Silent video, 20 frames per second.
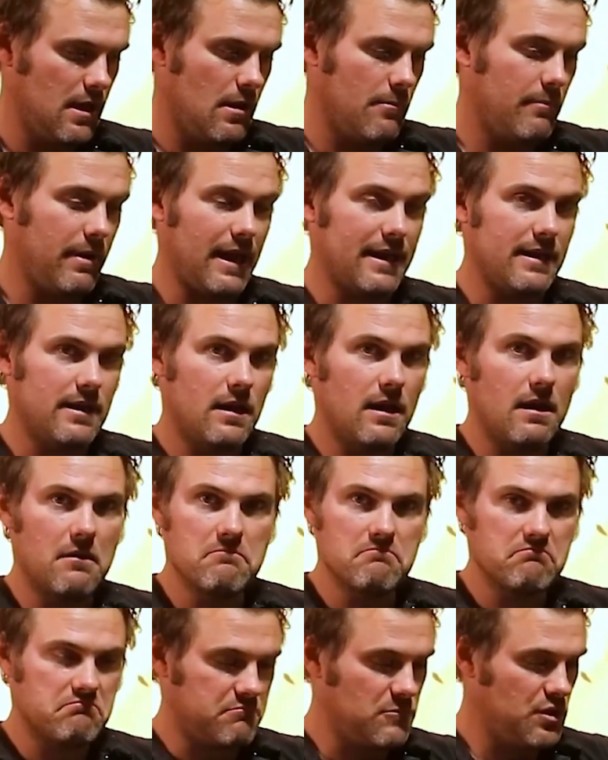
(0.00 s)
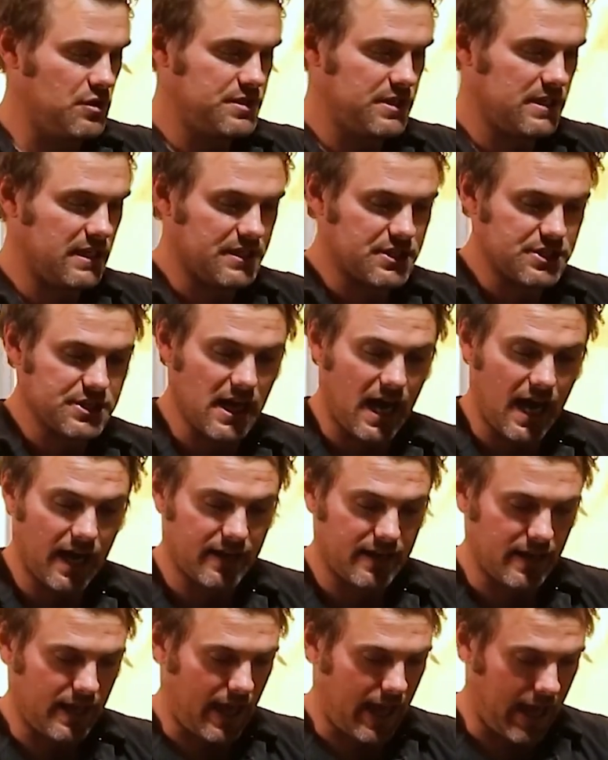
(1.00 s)
But using your
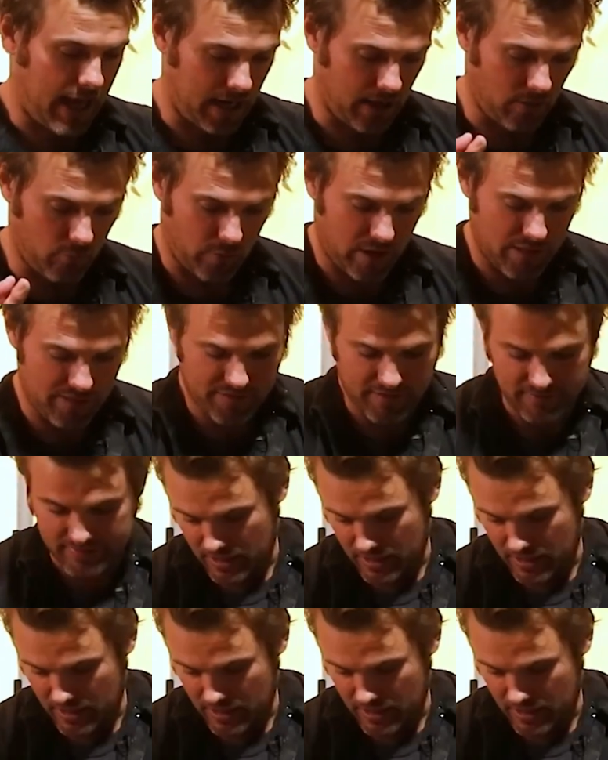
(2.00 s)
chuck, and one thing